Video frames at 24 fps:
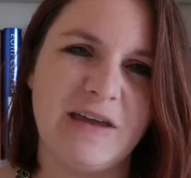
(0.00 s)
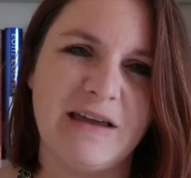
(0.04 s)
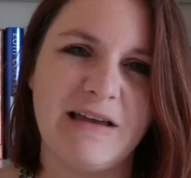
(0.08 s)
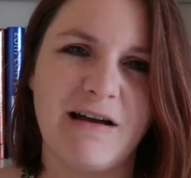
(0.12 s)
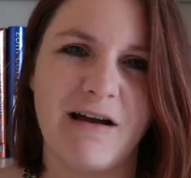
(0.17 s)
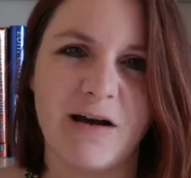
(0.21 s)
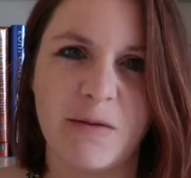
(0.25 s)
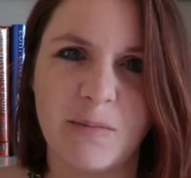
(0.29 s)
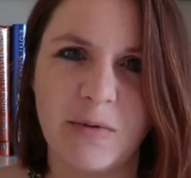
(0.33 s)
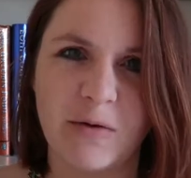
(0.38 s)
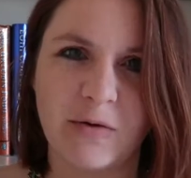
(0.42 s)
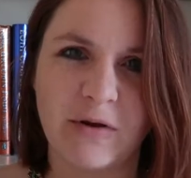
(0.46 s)
they
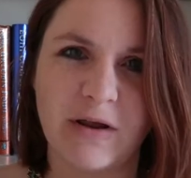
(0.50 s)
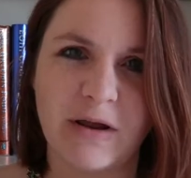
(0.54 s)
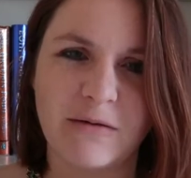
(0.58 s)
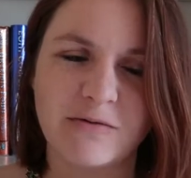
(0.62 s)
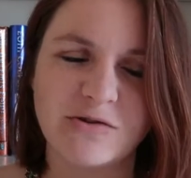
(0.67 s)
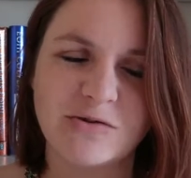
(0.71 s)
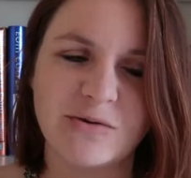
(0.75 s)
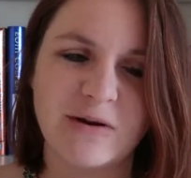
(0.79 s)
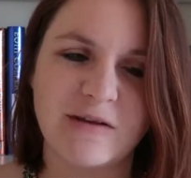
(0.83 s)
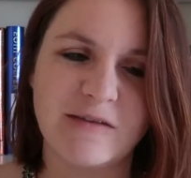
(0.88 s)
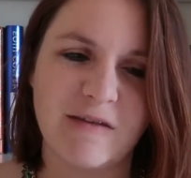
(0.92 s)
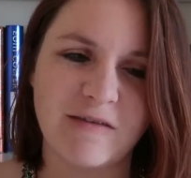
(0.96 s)
kind of building up
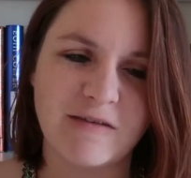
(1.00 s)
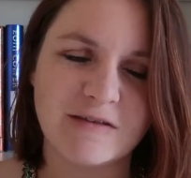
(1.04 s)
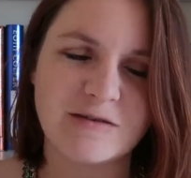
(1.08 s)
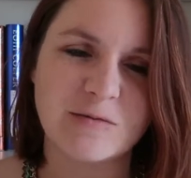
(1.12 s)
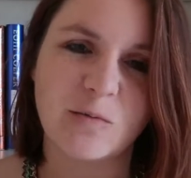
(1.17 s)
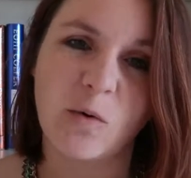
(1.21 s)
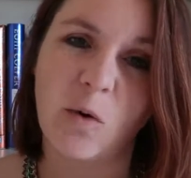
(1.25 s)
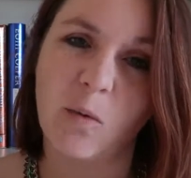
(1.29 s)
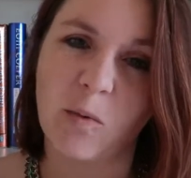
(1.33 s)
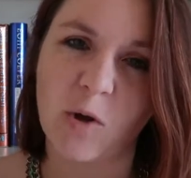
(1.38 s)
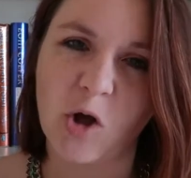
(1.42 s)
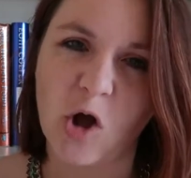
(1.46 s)
to it and then there's a
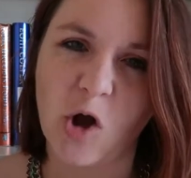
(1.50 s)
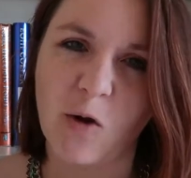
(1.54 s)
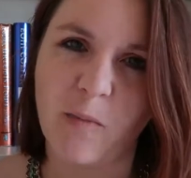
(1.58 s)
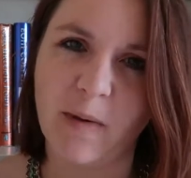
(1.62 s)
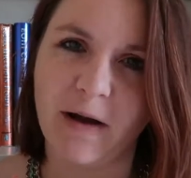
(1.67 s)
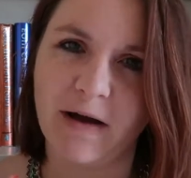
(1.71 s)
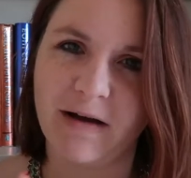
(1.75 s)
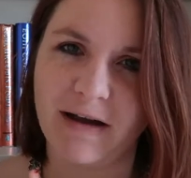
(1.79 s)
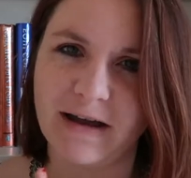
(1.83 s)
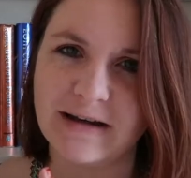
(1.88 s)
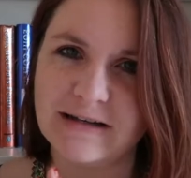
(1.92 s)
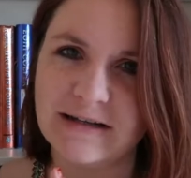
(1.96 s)
proper
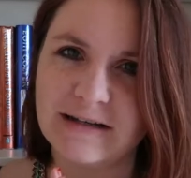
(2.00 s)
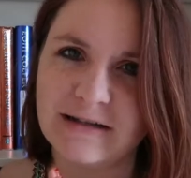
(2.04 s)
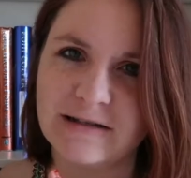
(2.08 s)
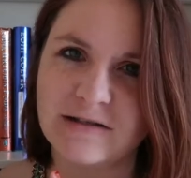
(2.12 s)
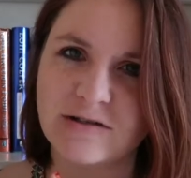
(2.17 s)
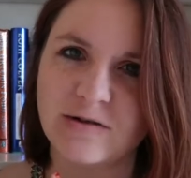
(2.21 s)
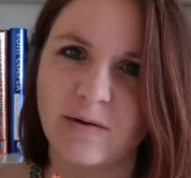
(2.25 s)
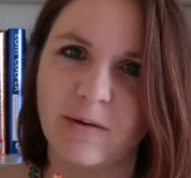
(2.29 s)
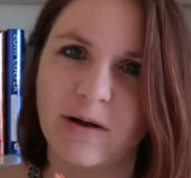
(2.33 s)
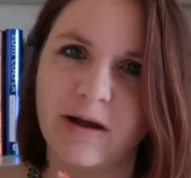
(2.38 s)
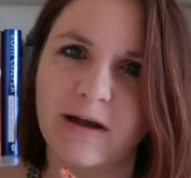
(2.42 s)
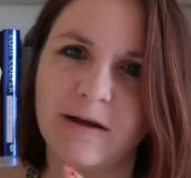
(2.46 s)
cop-out ending,
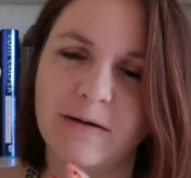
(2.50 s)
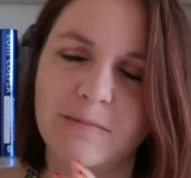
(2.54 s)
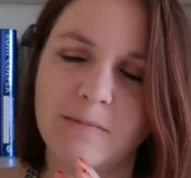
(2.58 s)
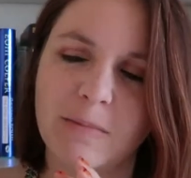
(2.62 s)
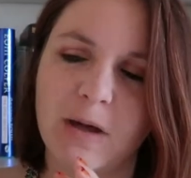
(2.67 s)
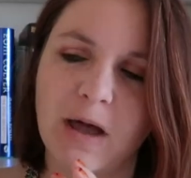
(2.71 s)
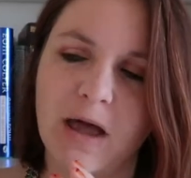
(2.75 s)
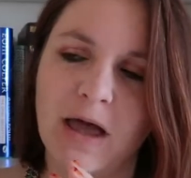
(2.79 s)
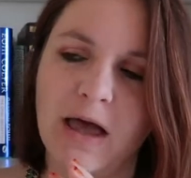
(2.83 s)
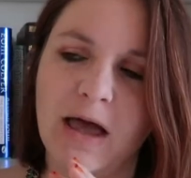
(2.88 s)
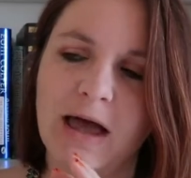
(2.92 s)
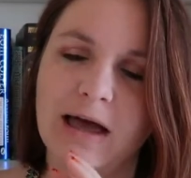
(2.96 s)
so I
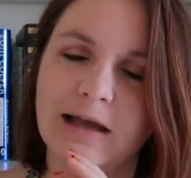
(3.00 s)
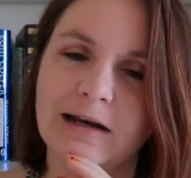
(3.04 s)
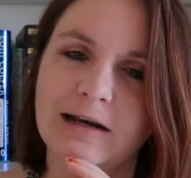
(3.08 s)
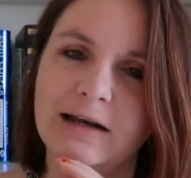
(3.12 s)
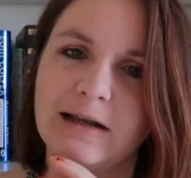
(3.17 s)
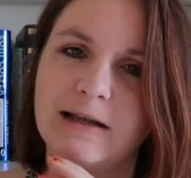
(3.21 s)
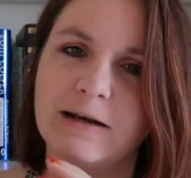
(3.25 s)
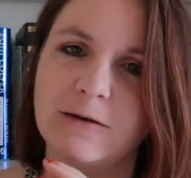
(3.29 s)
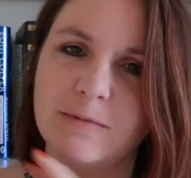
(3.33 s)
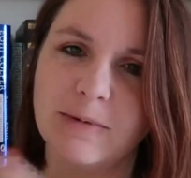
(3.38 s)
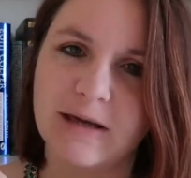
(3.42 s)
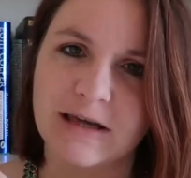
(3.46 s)
am a
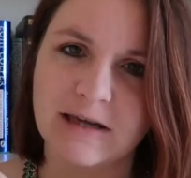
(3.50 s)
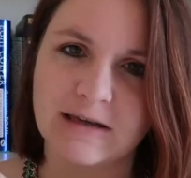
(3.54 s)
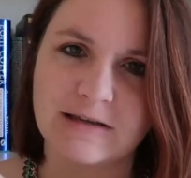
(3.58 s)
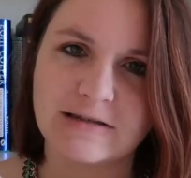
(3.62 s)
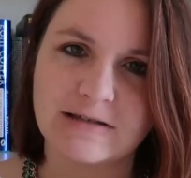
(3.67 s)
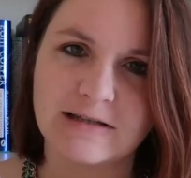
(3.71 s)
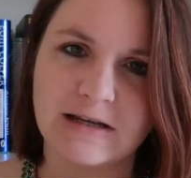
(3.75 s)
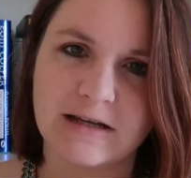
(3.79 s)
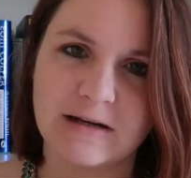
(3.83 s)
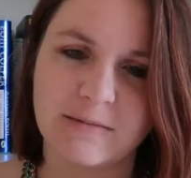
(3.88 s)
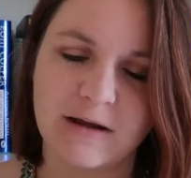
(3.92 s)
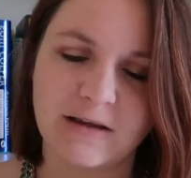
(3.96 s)
little bit
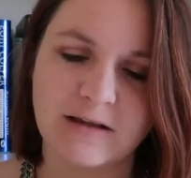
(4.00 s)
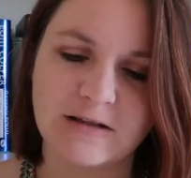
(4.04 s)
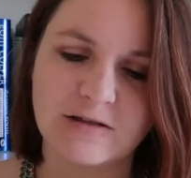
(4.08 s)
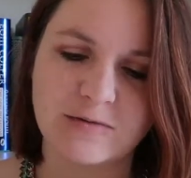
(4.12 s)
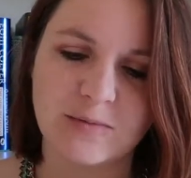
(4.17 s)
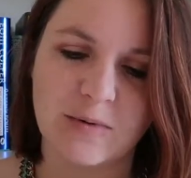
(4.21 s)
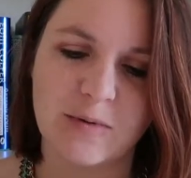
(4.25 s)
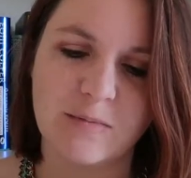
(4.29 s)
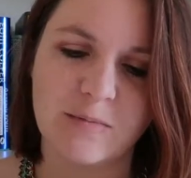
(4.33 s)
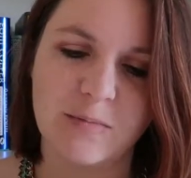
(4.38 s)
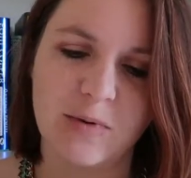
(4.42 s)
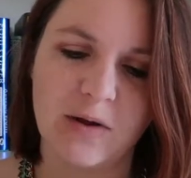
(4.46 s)
concerned about
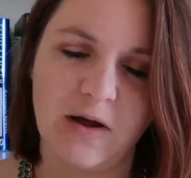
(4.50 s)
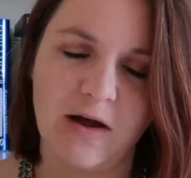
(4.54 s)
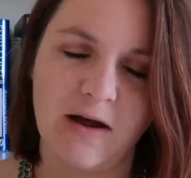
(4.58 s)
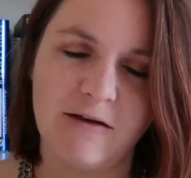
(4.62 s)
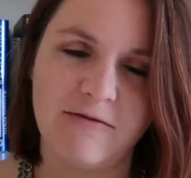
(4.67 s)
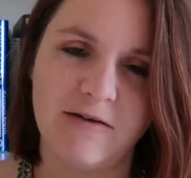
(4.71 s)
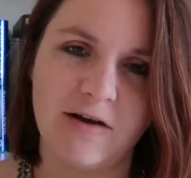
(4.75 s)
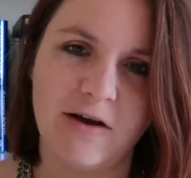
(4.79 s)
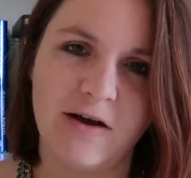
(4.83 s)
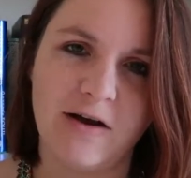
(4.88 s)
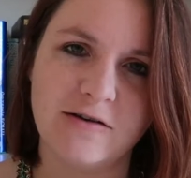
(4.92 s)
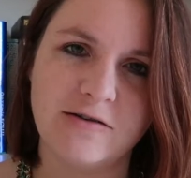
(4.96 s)
this one, but
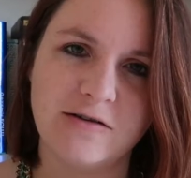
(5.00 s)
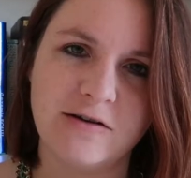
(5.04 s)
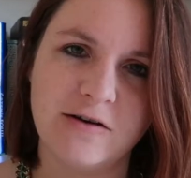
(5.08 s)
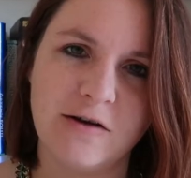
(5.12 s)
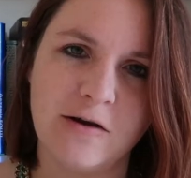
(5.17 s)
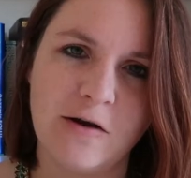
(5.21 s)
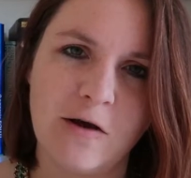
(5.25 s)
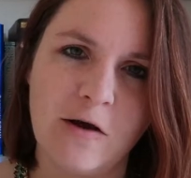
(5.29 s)
I've heard